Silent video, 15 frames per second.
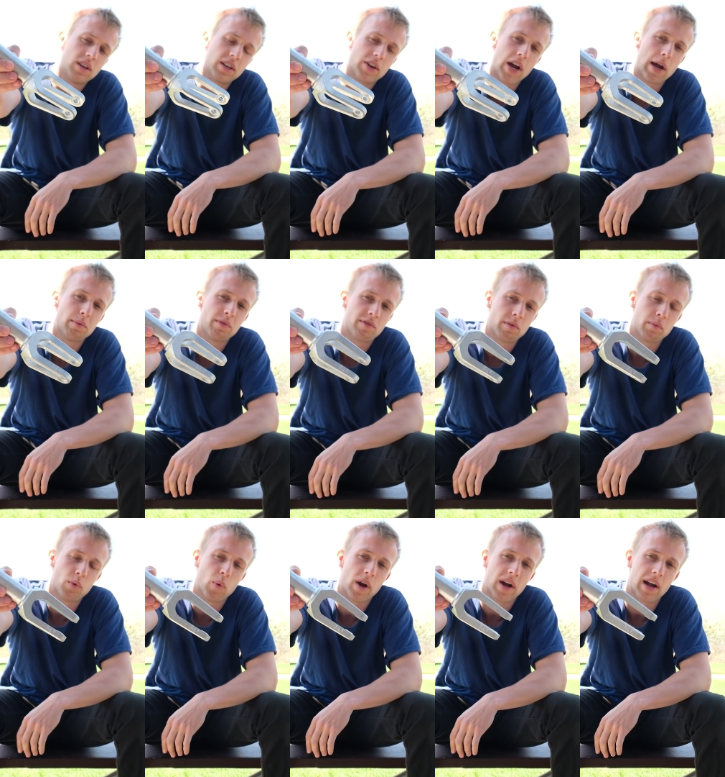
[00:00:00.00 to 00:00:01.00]
Grabbed it from
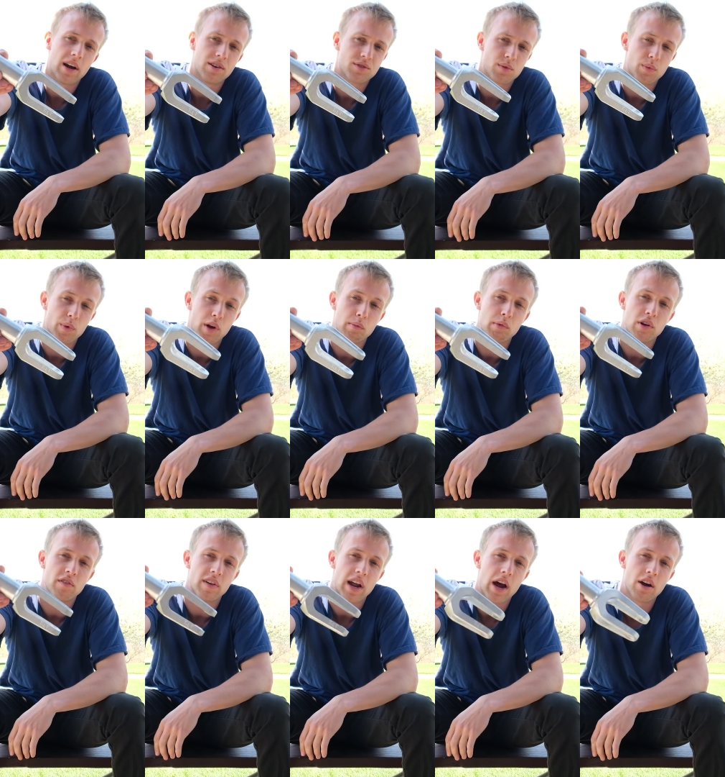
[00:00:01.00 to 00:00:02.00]
the warehouse when we were
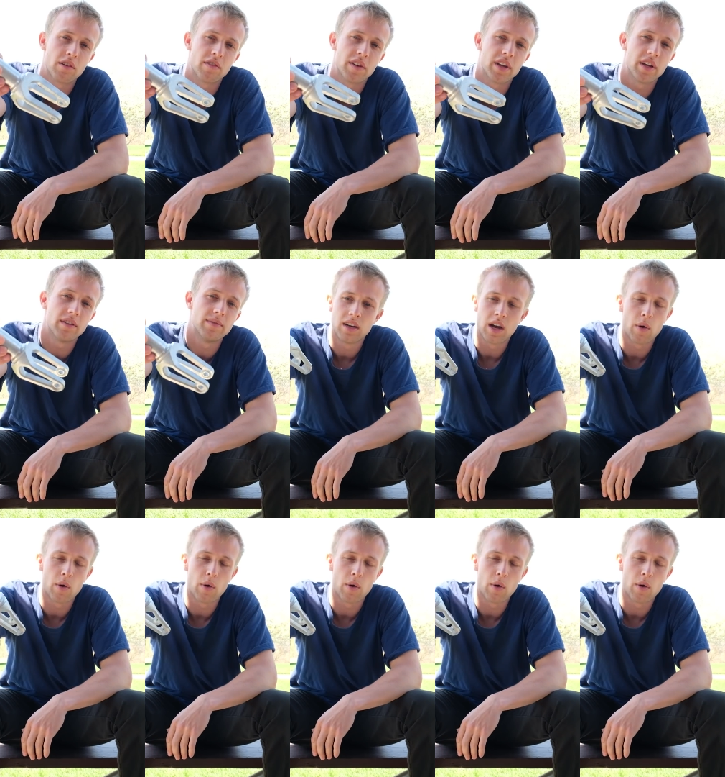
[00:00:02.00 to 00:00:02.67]
moving out of it.